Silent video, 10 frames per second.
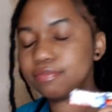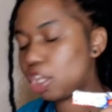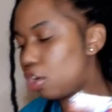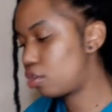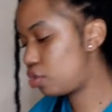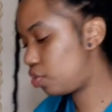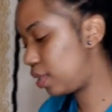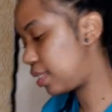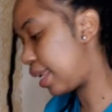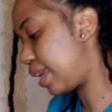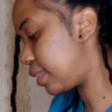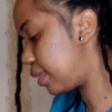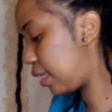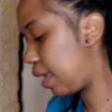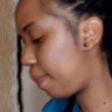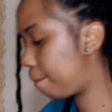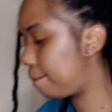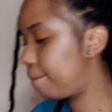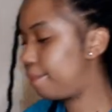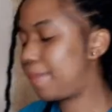you know, sweets I like to keep.
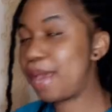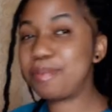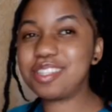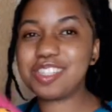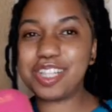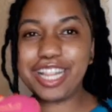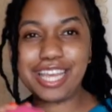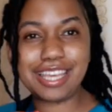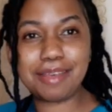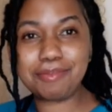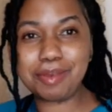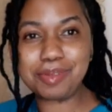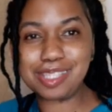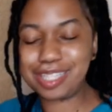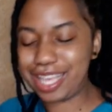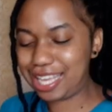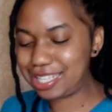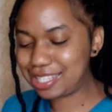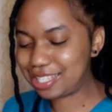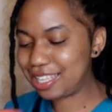My pencil
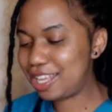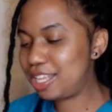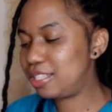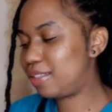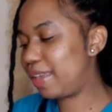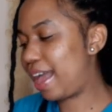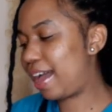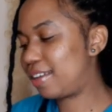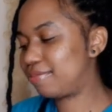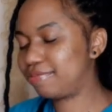case. So yeah,